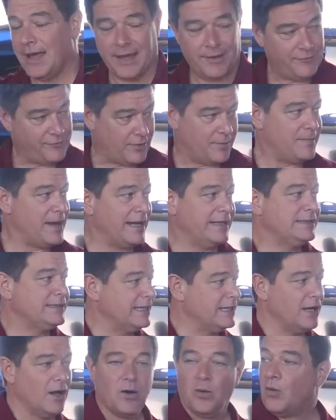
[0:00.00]
From
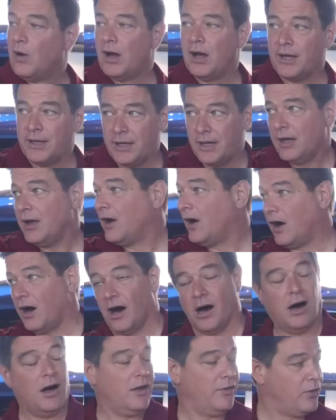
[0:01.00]
1901
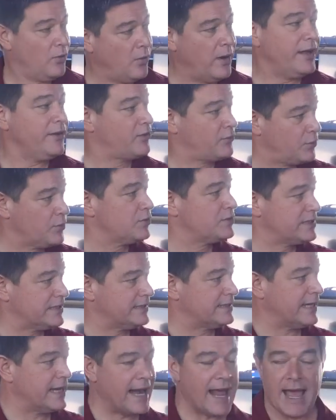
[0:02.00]
all the way through to
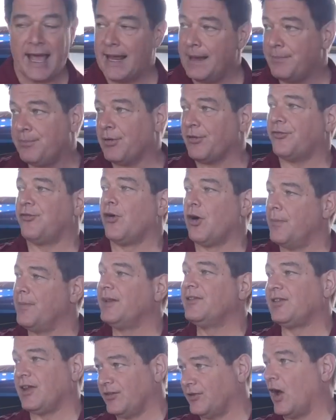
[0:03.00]
today,
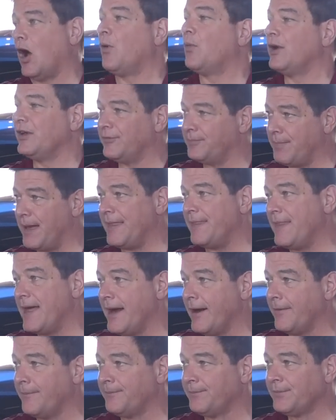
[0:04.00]
performance has always been
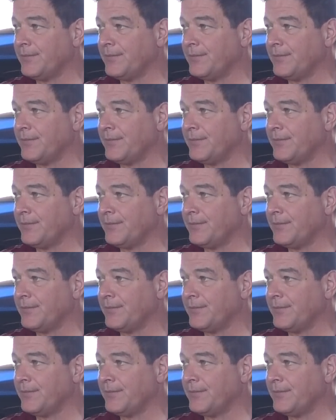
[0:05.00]
there.